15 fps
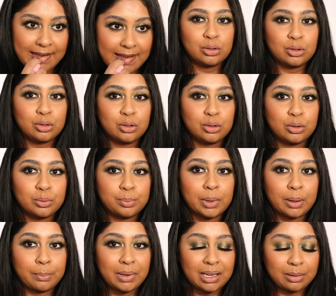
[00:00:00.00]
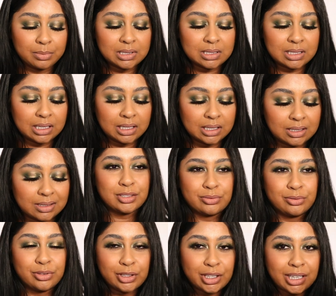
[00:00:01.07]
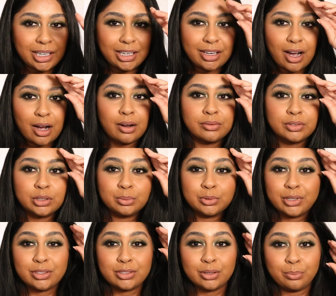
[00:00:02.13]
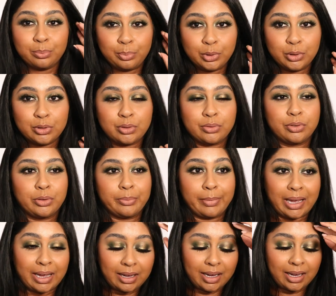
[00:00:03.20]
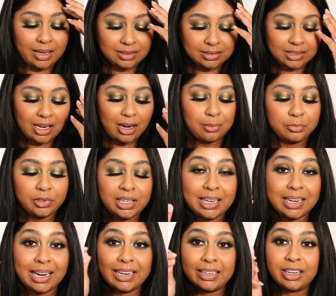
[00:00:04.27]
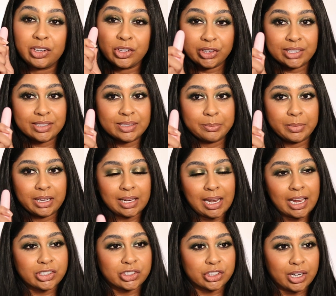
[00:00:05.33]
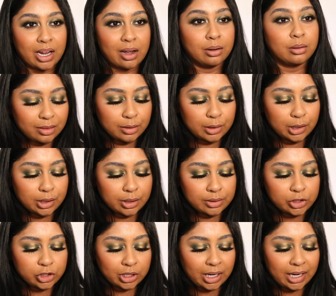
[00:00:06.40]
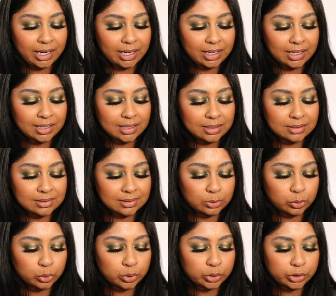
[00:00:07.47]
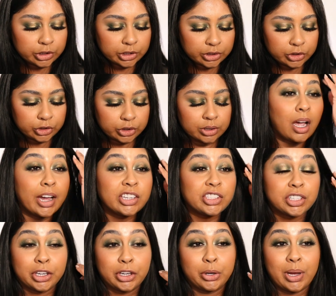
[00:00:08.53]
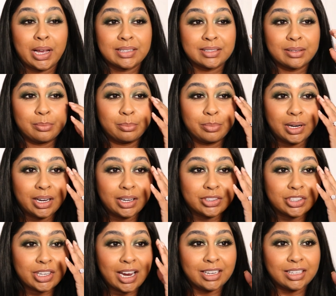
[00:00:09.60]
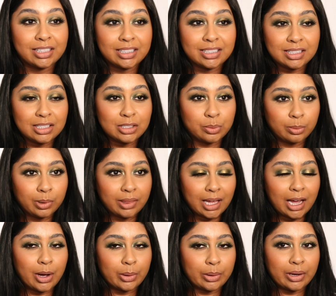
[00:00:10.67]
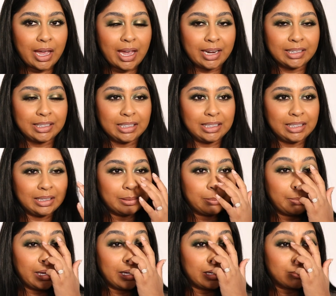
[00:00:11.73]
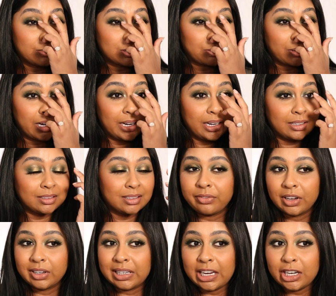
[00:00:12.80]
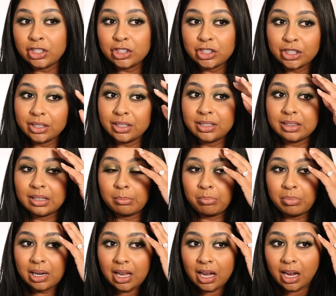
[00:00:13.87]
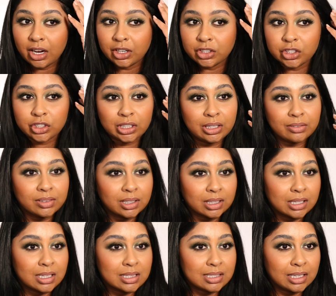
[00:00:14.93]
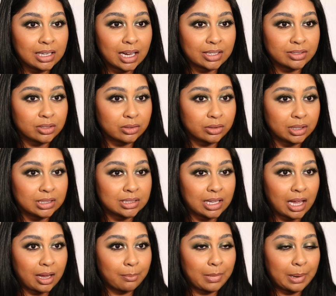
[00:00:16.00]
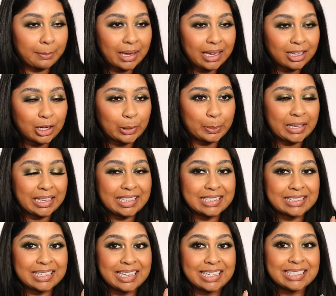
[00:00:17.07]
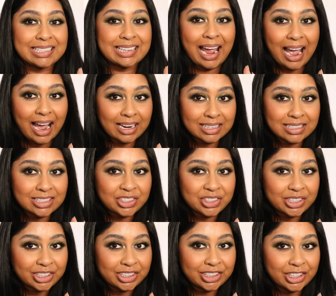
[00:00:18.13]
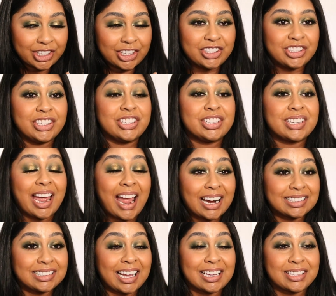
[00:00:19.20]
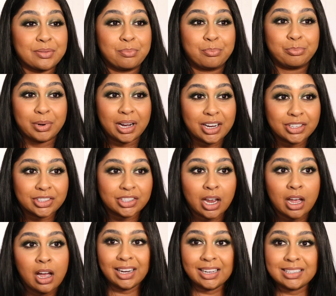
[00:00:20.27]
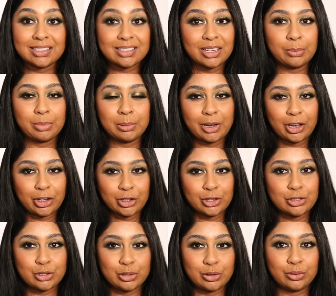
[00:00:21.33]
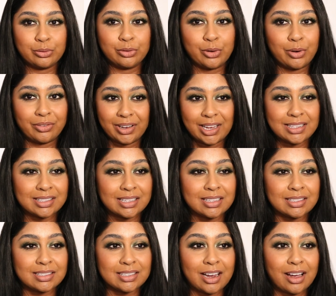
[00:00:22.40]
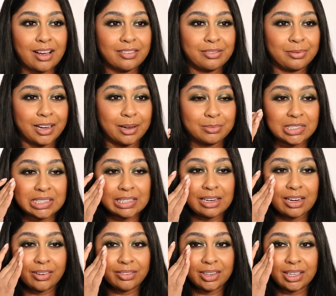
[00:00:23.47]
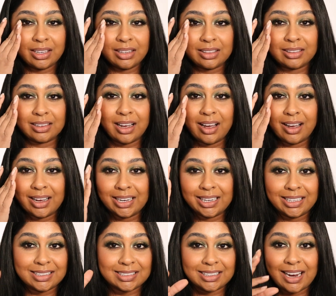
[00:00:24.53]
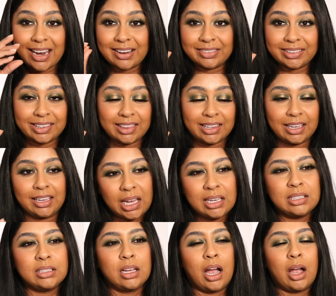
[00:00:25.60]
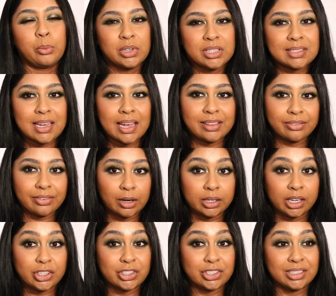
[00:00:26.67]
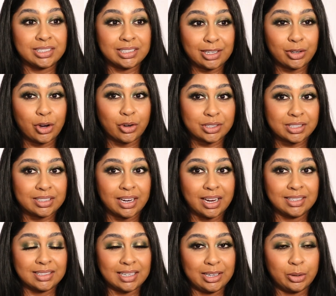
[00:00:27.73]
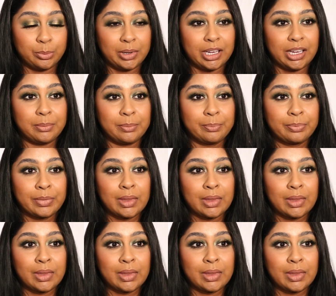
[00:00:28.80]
Super pigmented. It's really comfortable. It's a beautiful matte, and yeah, I'm really glad I got this in my collection now. And the shade is Gorge. Eyeshadow hasn't budged, and this is without any makeup spray. Foundation, the blush, even the concealer hasn't creased. Like, my makeup is intact. It's intact. It hasn't budged. I feel like this is going to be my go-to for events and stuff, but I'm just loving the eyes and everything. It, I would say the foundation did oxidize a little bit.